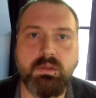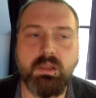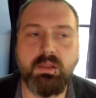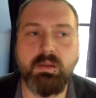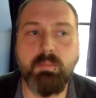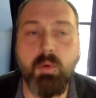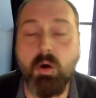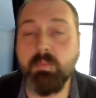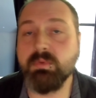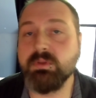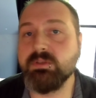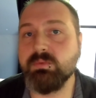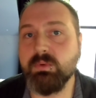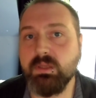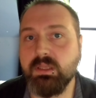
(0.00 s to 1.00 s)
and the
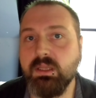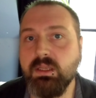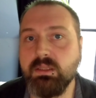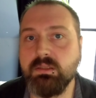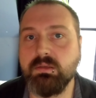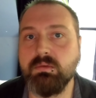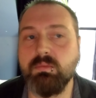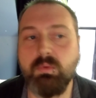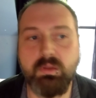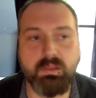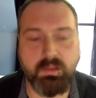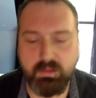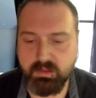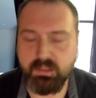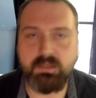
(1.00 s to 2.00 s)
moments we get with
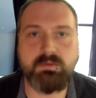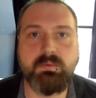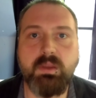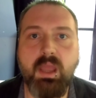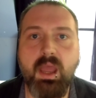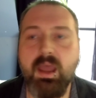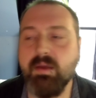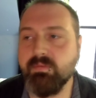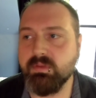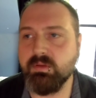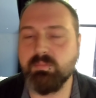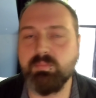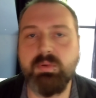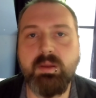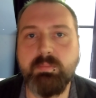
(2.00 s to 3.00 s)
the things we have and the
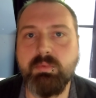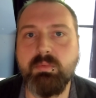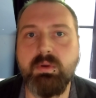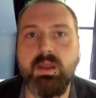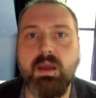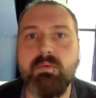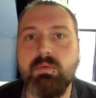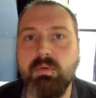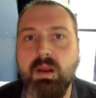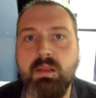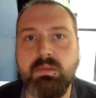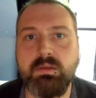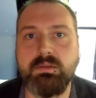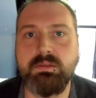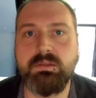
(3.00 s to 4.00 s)
people we have
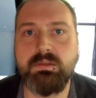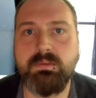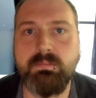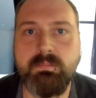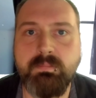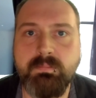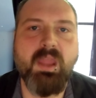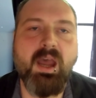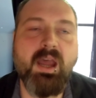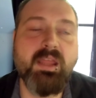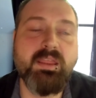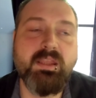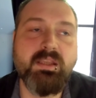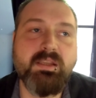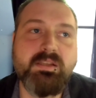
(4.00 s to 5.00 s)
around us. I
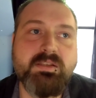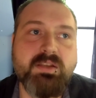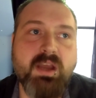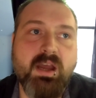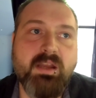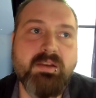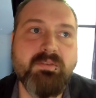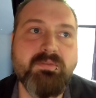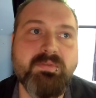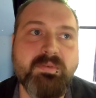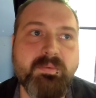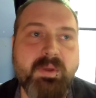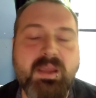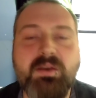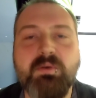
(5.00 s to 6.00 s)
think it's kind of
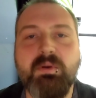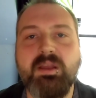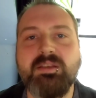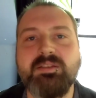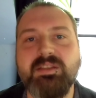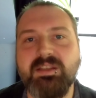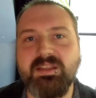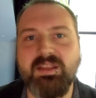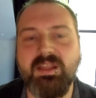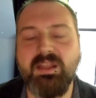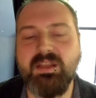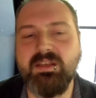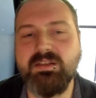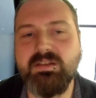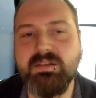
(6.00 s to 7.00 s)
interesting
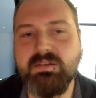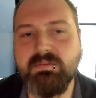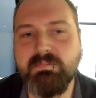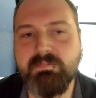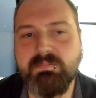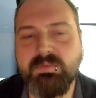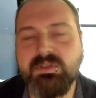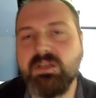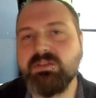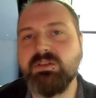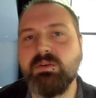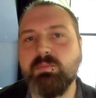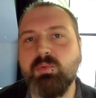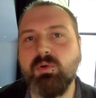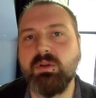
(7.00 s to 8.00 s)
that such
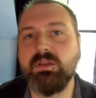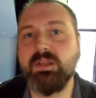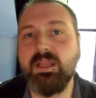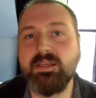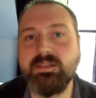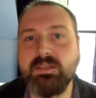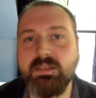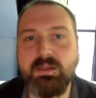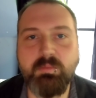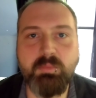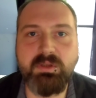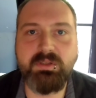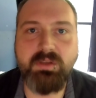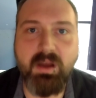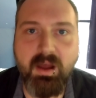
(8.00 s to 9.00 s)
an important lesson can
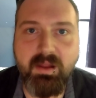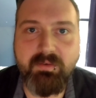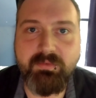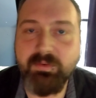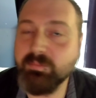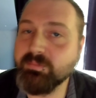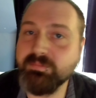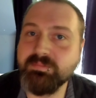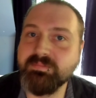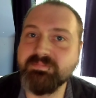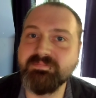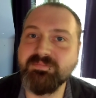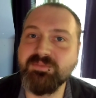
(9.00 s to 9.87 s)
be taught from